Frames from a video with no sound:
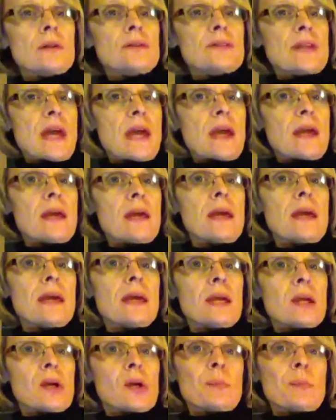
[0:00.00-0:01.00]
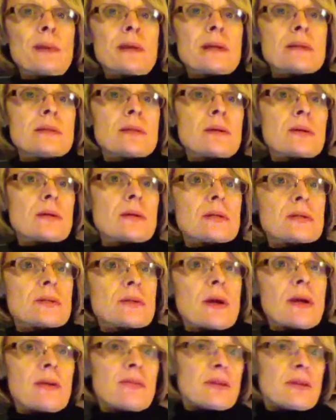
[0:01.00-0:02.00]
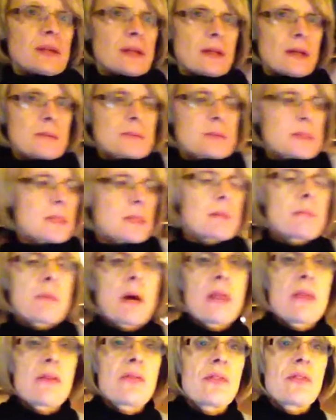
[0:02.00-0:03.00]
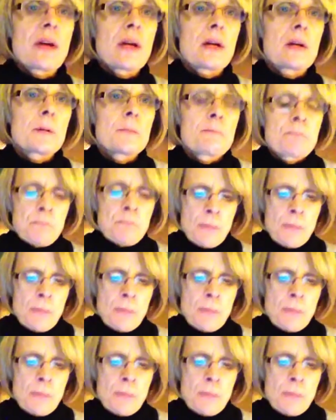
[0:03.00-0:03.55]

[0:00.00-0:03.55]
day here in Minnesota, so I even am sitting by the fire.